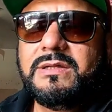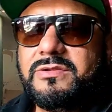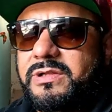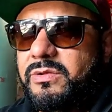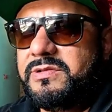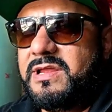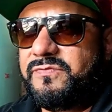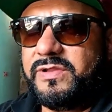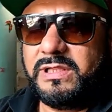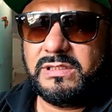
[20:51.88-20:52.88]
So there was
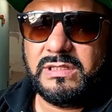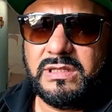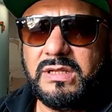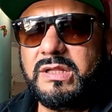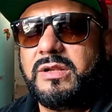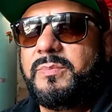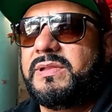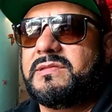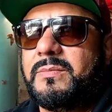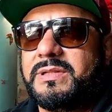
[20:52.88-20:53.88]
definitely a little
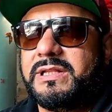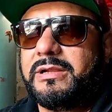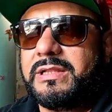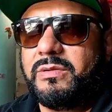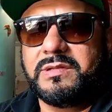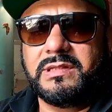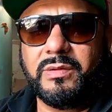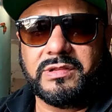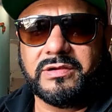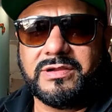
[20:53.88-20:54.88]
bit something there
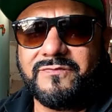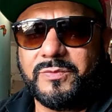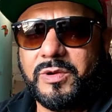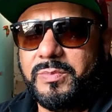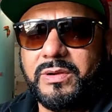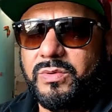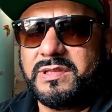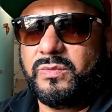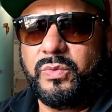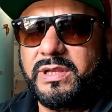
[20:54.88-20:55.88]
that was uncomfortable, but it
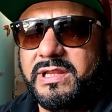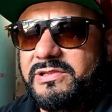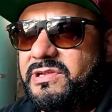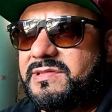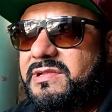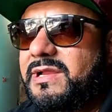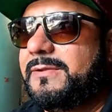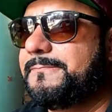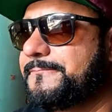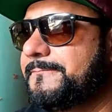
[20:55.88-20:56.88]
wasn't winded just yet.
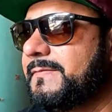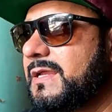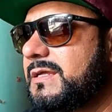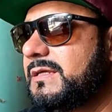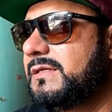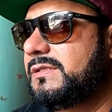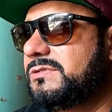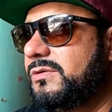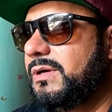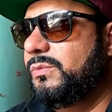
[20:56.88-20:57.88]

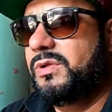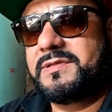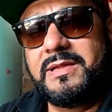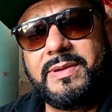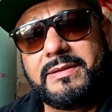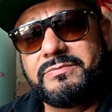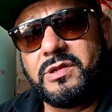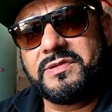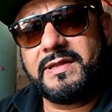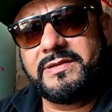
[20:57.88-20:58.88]
So we'll see, man.
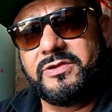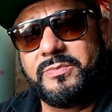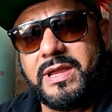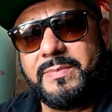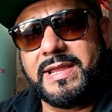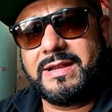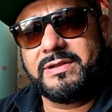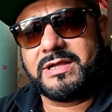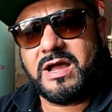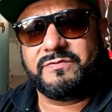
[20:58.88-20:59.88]
So stay tuned, man. I'm hanging
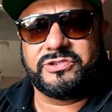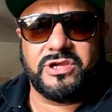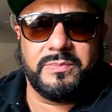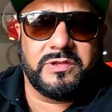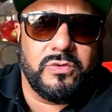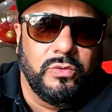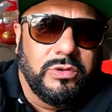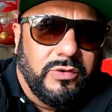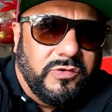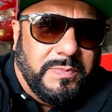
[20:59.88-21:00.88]
out in the coffee shop. It's a cool
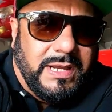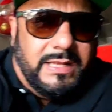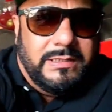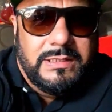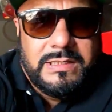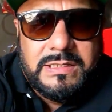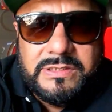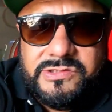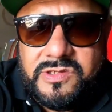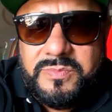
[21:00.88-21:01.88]
little spot.
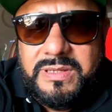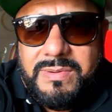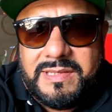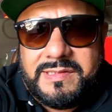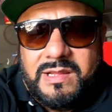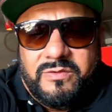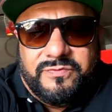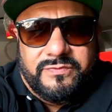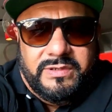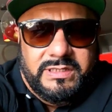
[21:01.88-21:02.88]
Just me, myself,
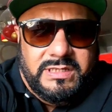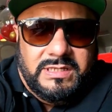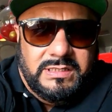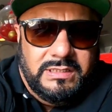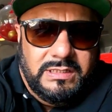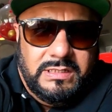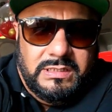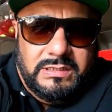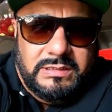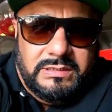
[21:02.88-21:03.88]
and
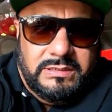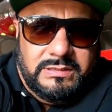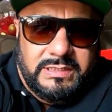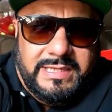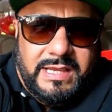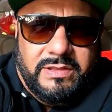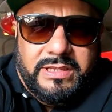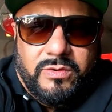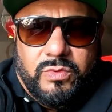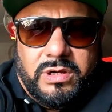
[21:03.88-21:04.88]
the gal here